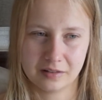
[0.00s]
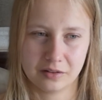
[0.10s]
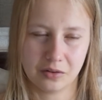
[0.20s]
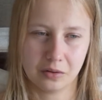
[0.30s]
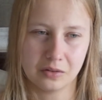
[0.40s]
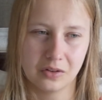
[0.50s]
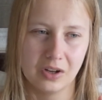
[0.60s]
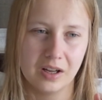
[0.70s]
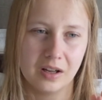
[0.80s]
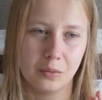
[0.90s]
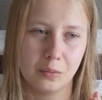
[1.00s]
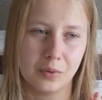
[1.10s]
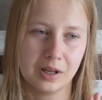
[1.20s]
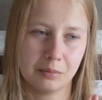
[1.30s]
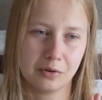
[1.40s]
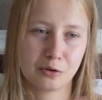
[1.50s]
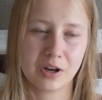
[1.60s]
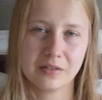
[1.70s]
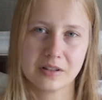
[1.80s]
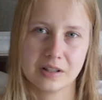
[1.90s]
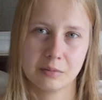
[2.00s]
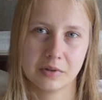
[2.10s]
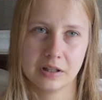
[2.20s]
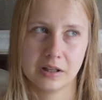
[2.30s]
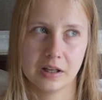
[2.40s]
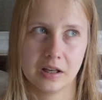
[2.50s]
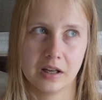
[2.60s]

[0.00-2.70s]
So when I'm craving something,